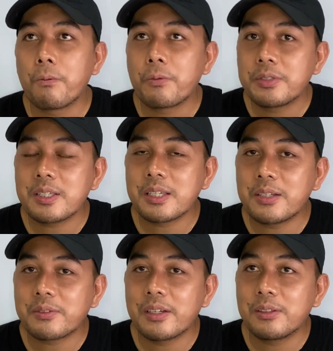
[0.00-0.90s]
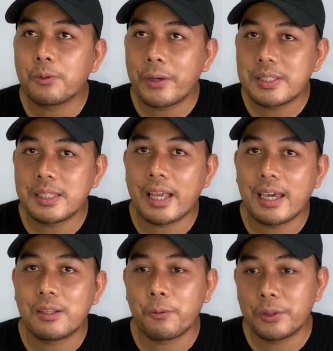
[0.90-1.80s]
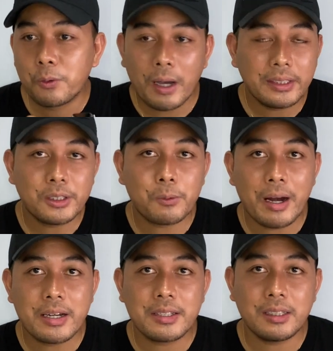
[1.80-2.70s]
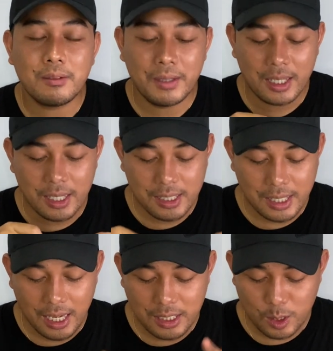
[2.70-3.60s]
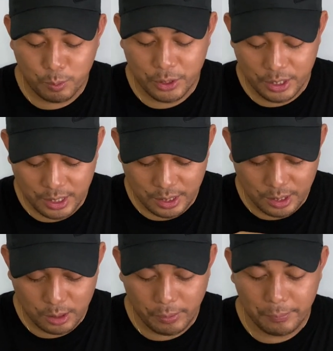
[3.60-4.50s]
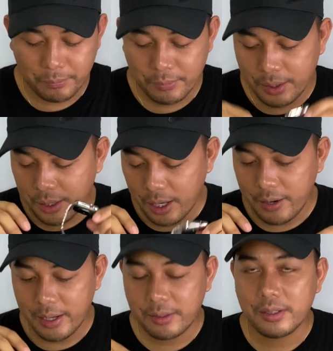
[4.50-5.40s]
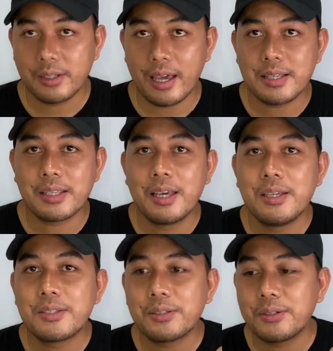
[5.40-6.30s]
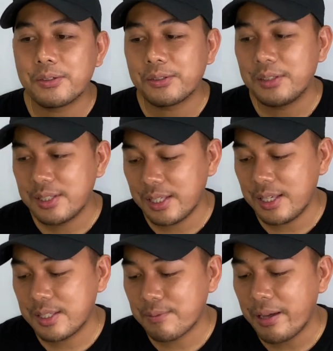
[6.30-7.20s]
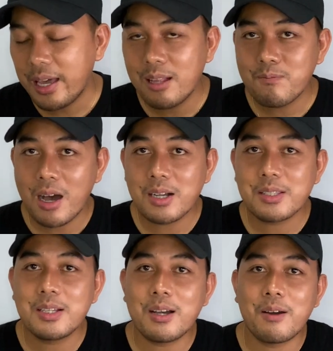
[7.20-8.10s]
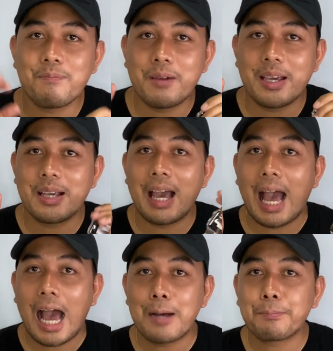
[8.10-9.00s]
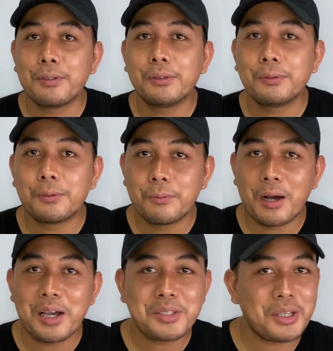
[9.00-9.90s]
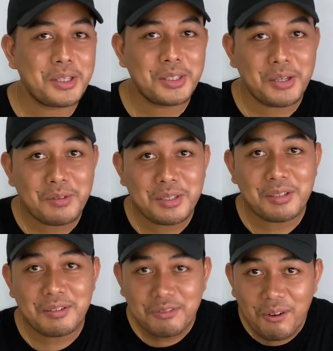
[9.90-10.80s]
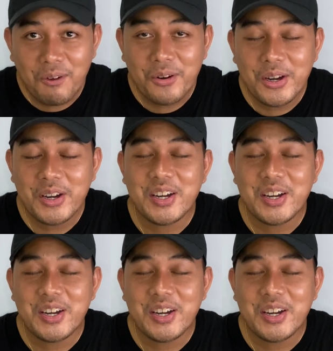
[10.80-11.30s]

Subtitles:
$629 with 1-year warranty because I just purchased this one. Alright guys, so this is my unboxing of my Apple Watch Series 4,